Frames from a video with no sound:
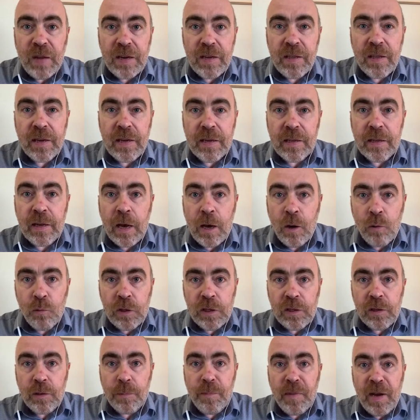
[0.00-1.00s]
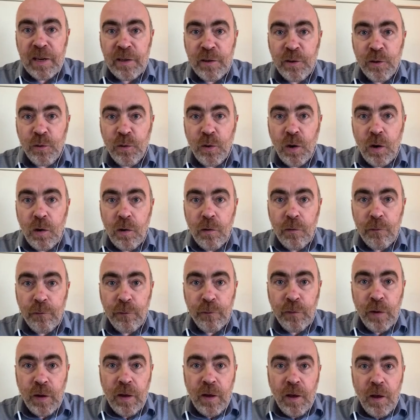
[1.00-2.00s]
I think now it's a matter of
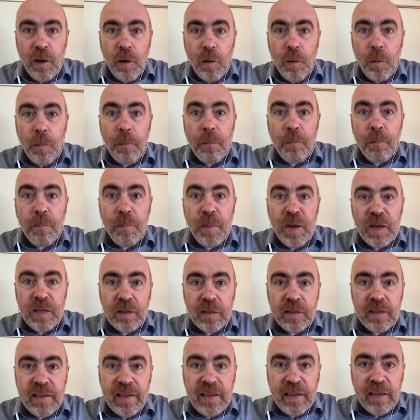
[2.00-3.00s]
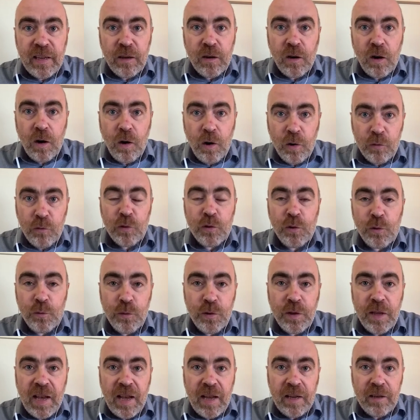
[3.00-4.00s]
building
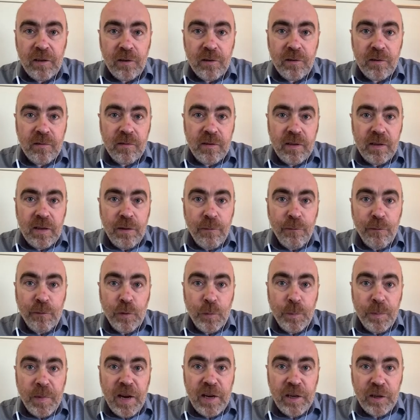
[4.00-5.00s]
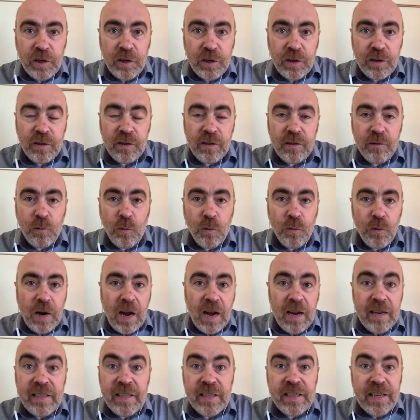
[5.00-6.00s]
onto that information or
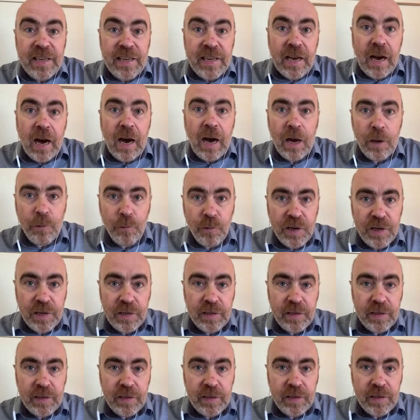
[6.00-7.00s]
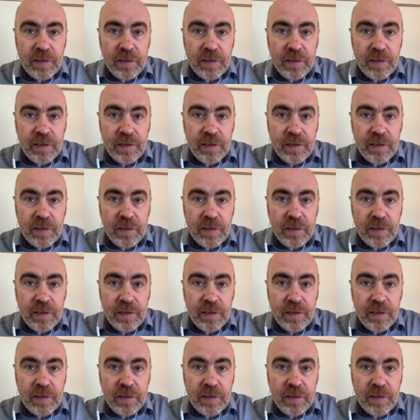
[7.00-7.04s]
IT highway